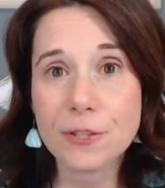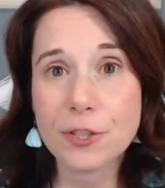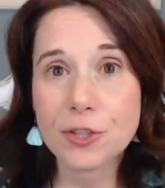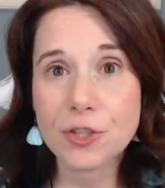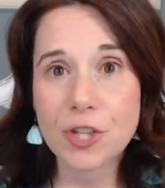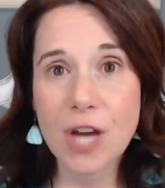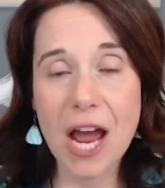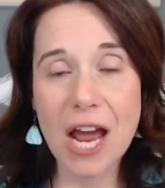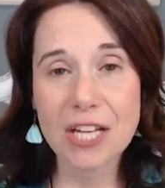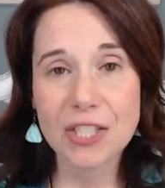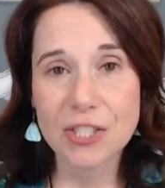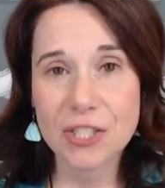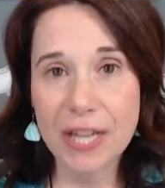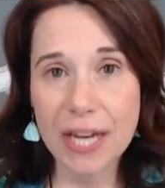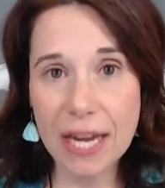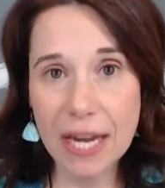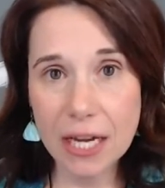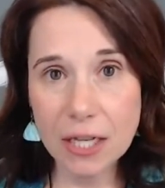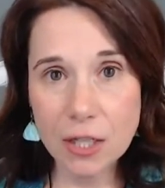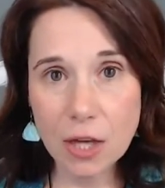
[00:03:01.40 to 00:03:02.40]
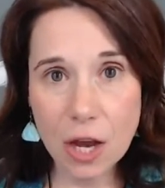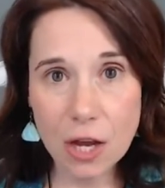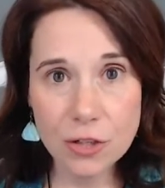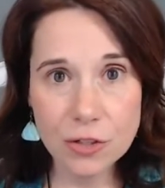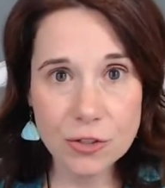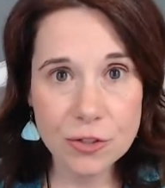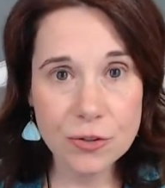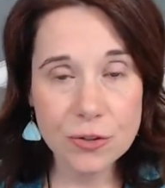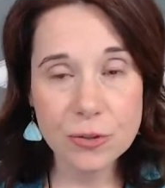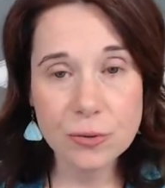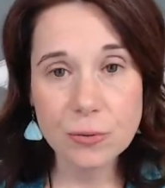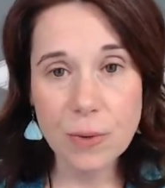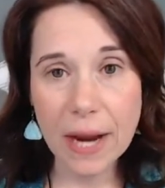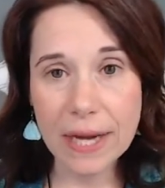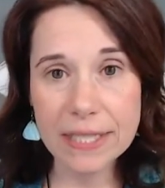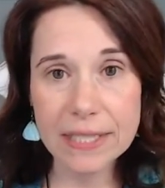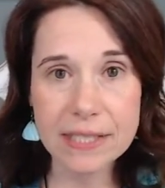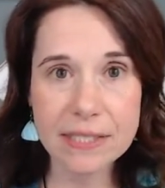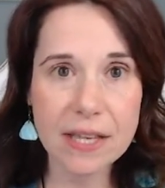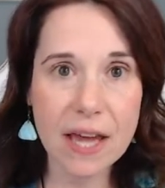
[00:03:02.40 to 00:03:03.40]
your trash can under the
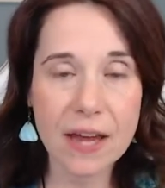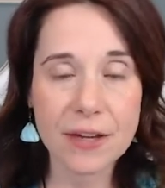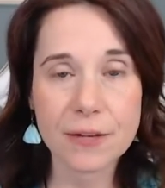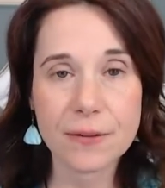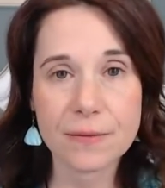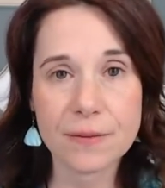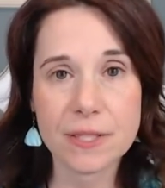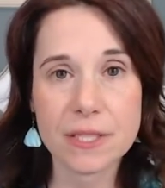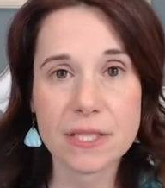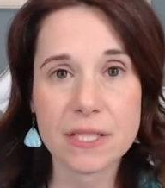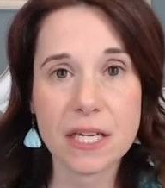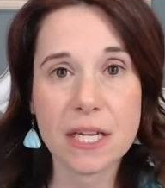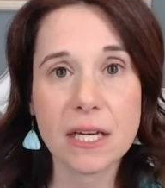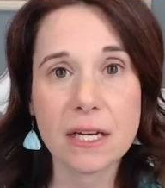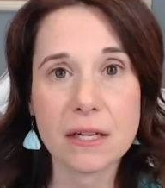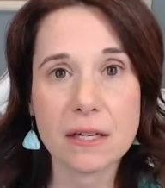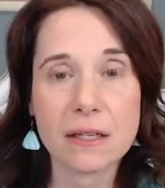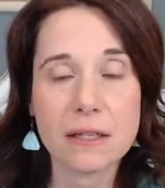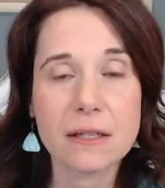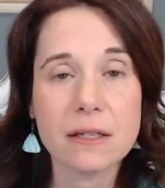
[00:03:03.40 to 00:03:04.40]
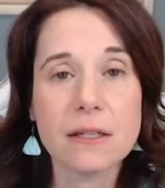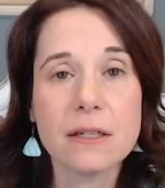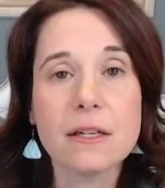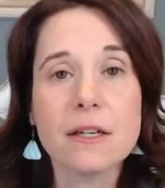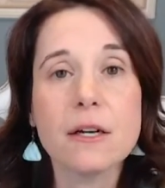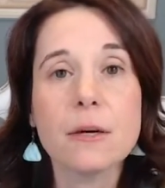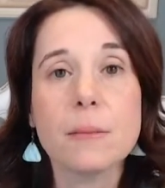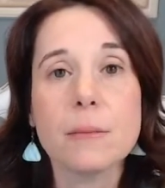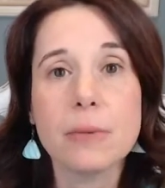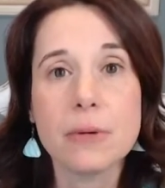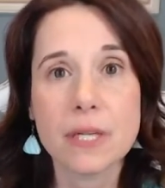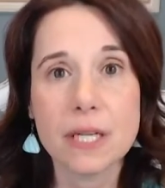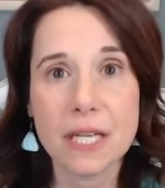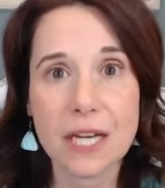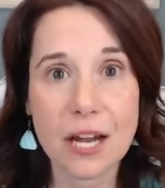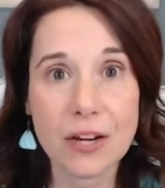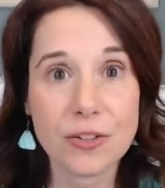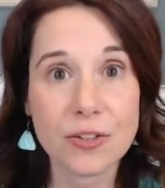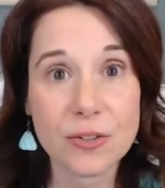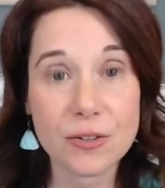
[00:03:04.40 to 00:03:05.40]
right side of the sink, put it
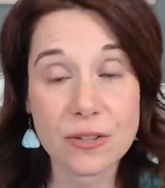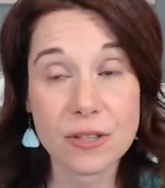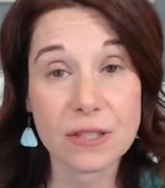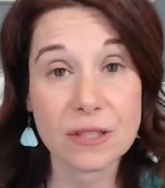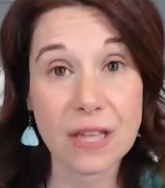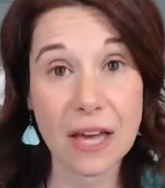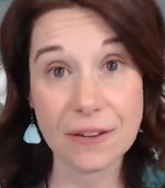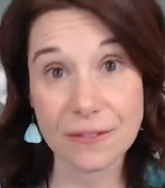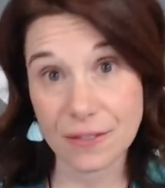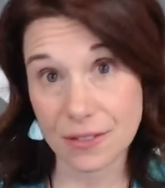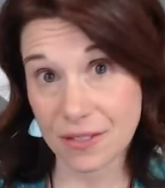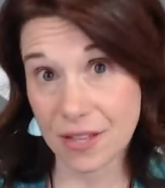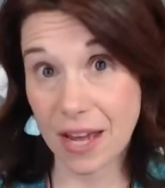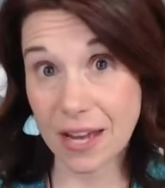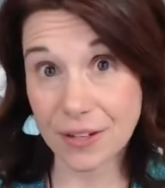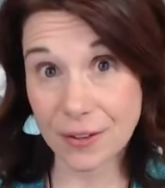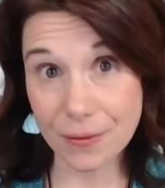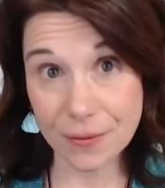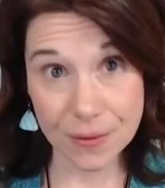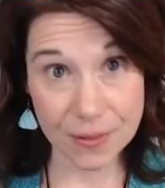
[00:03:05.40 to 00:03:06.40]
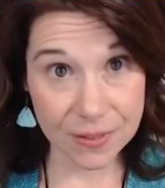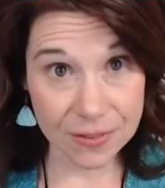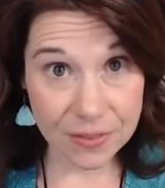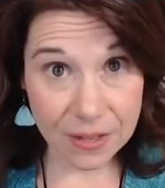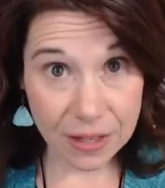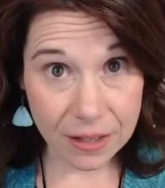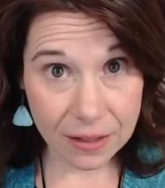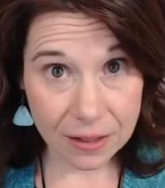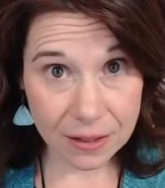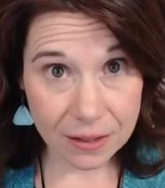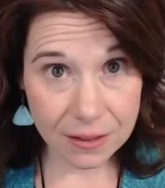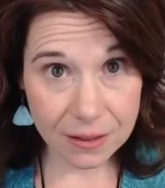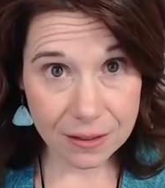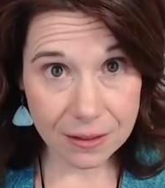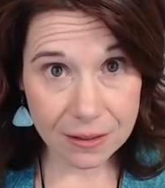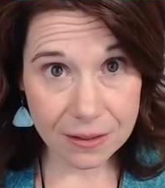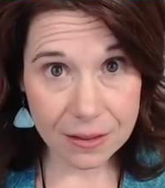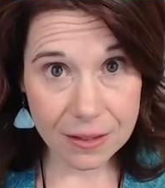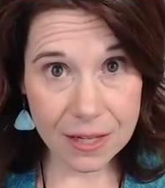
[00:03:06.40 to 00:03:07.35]
under the left side of the sink.